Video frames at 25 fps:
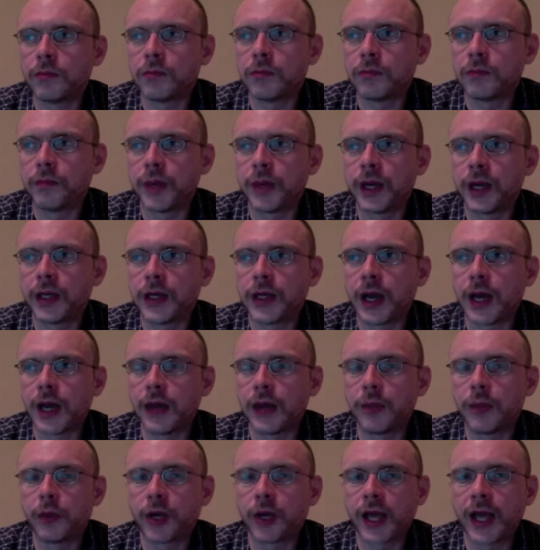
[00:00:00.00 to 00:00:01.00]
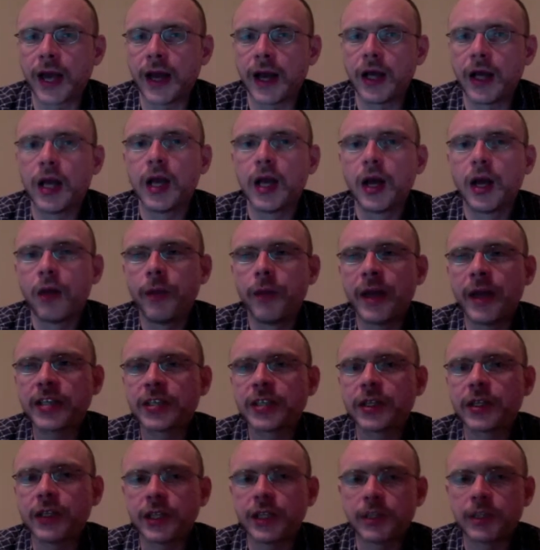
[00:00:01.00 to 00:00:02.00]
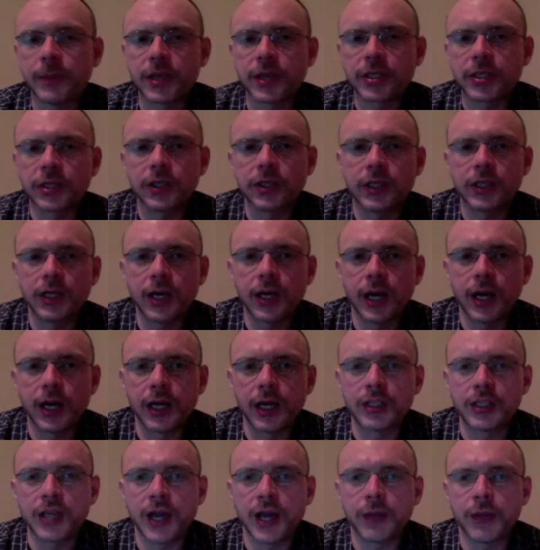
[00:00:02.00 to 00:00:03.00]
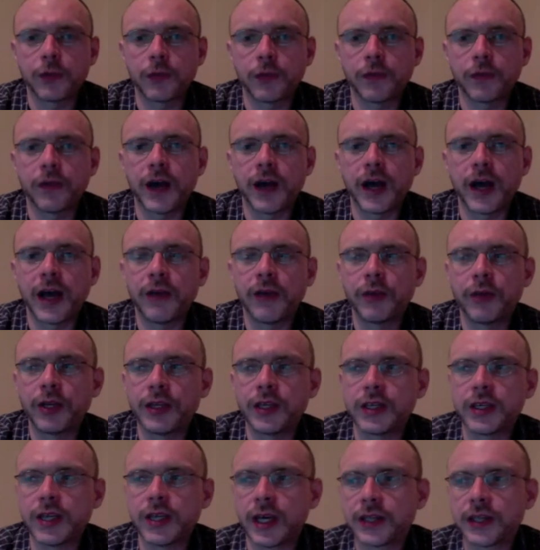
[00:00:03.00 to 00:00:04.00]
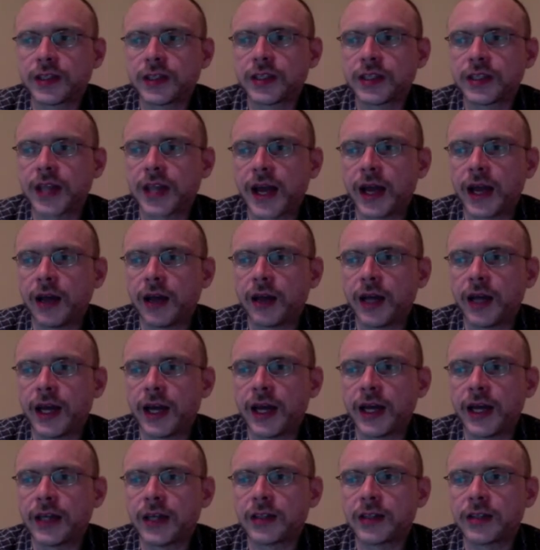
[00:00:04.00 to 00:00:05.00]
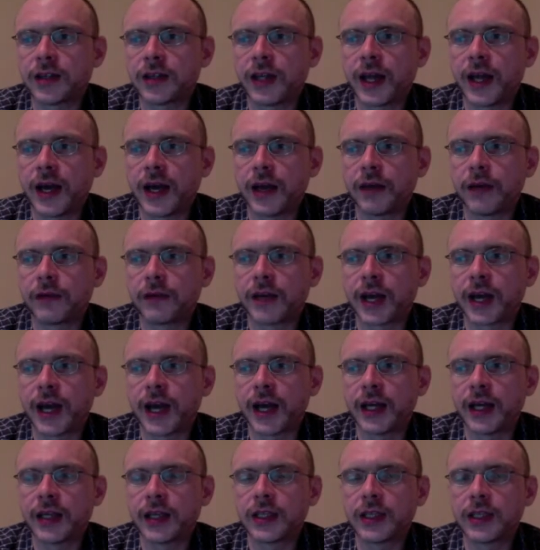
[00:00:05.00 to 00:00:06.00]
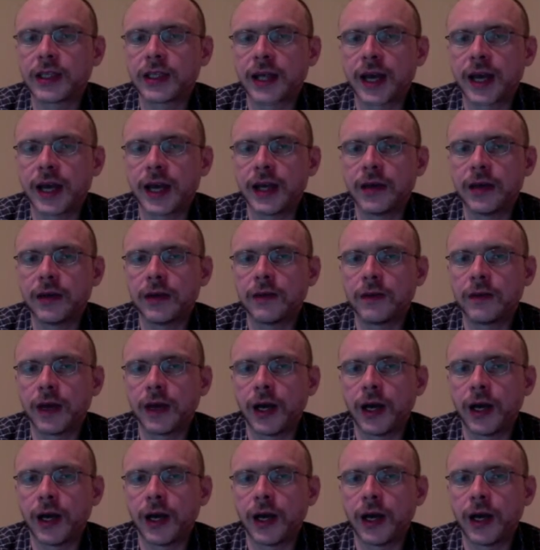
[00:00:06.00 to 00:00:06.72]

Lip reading: But the book basically, especially chapter 5, what it does is it outlines a lot of kind of